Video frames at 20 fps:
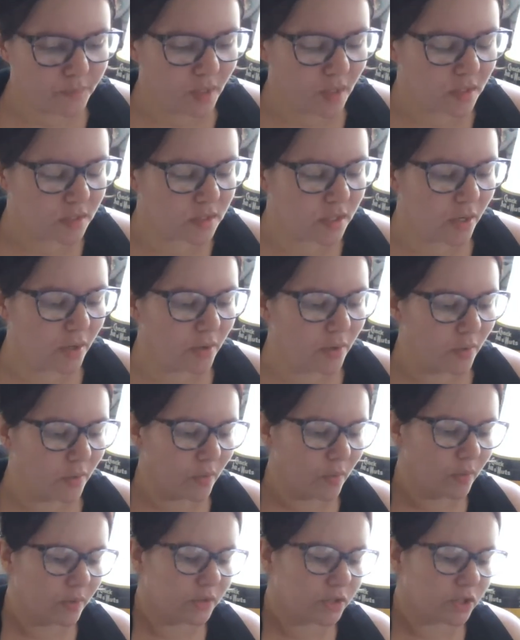
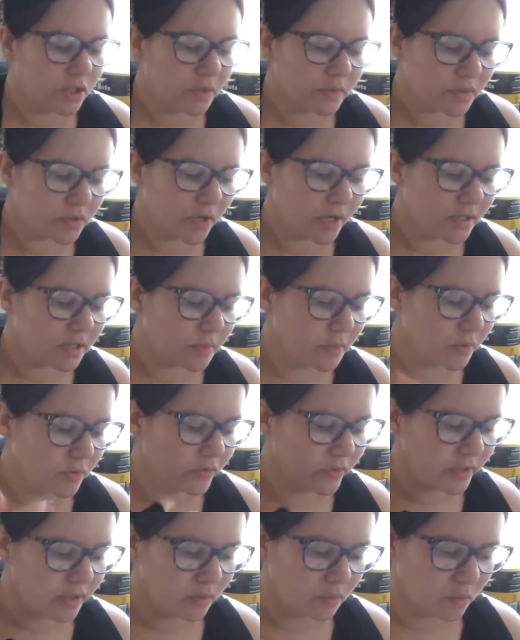So she was trying
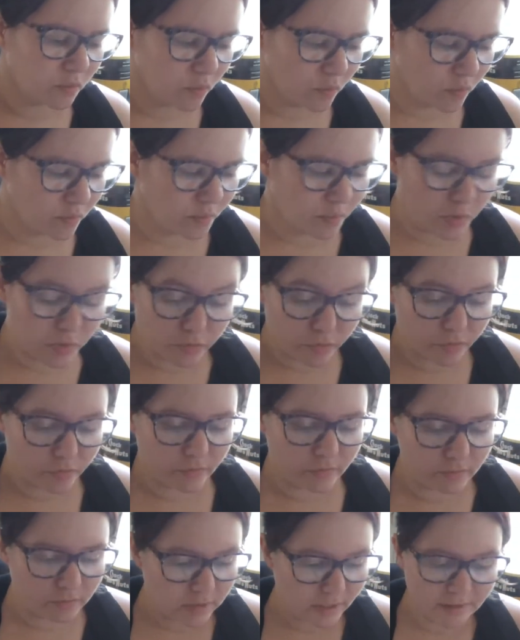to move
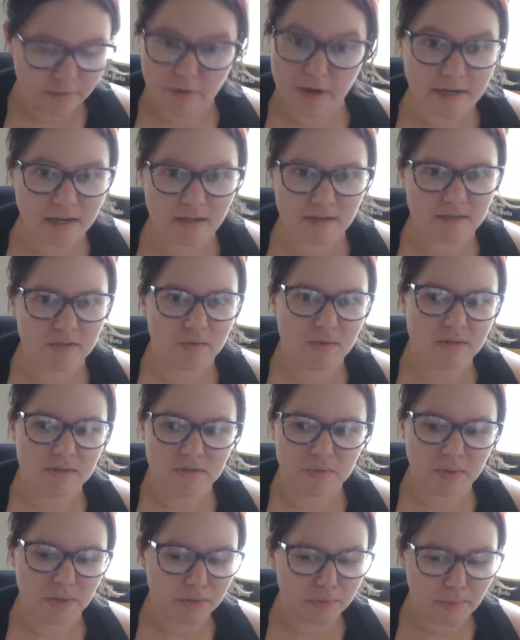like right next door
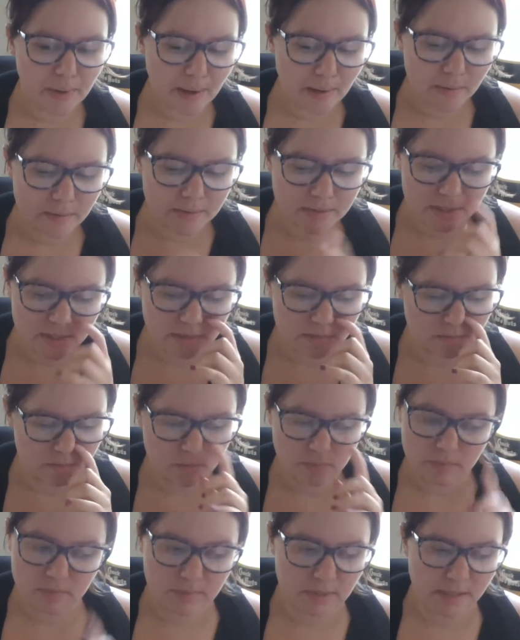to our new house, and
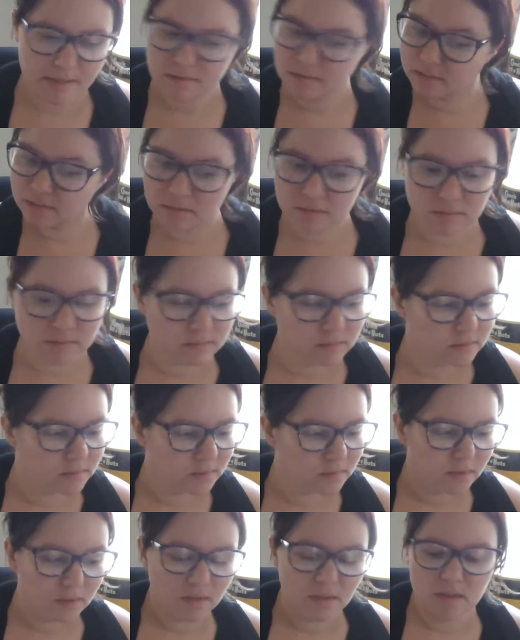we were like, no,
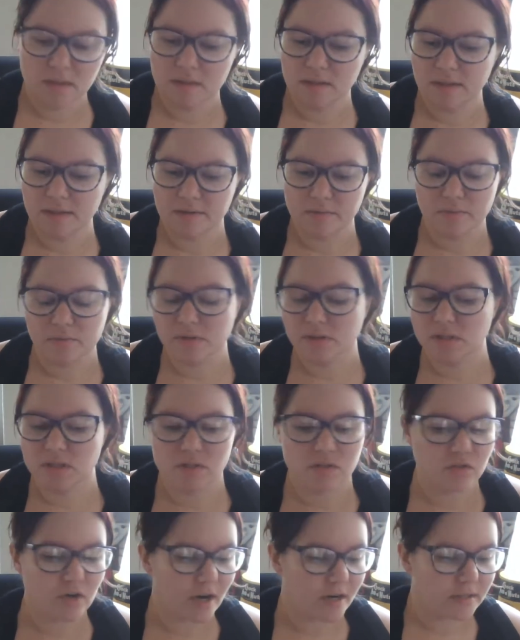like we're
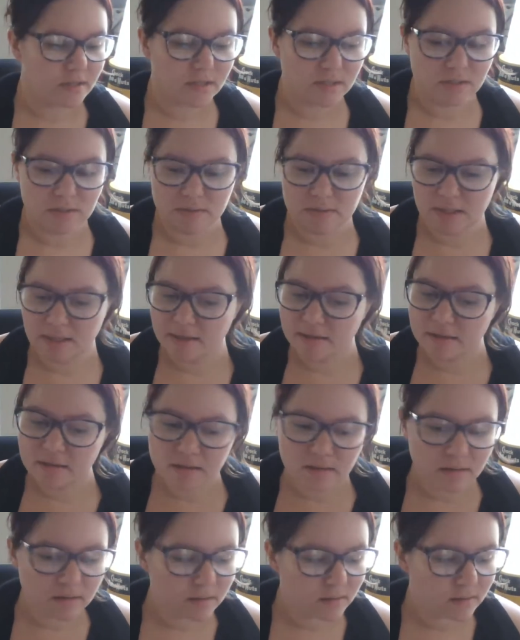gonna try to like,